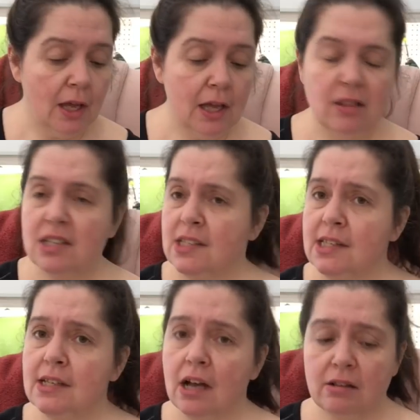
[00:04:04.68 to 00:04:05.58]
and this
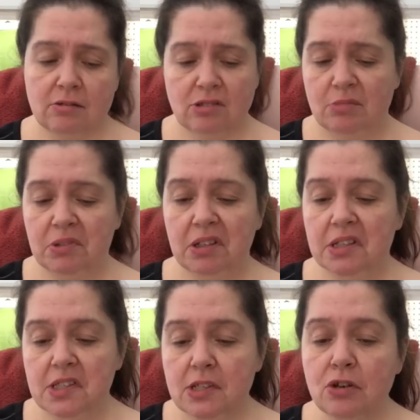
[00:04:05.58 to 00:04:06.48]
is not something
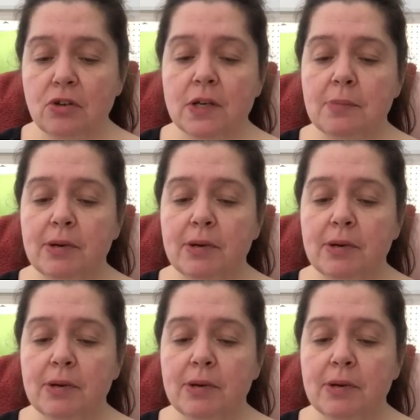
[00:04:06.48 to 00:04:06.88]
that's new, eh,